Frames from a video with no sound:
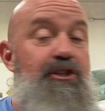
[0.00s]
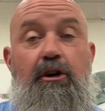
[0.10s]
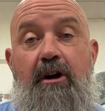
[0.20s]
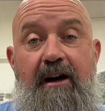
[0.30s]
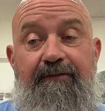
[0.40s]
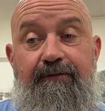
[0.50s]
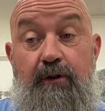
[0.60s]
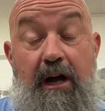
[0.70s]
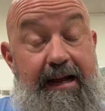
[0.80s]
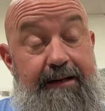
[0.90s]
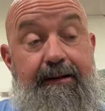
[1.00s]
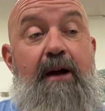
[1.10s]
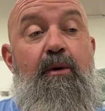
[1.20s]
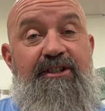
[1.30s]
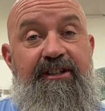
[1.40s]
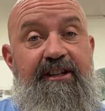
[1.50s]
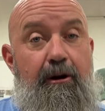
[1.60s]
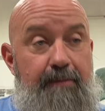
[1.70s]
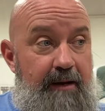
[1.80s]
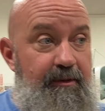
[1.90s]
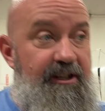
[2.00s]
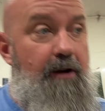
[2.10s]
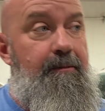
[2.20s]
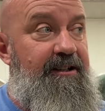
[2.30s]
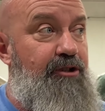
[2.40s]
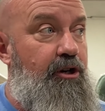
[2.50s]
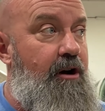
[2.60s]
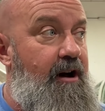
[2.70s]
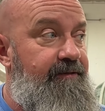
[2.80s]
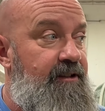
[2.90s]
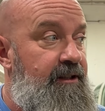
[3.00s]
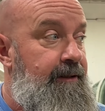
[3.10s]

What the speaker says: we took off, or I wasn't in the airplane, but the airplane took off,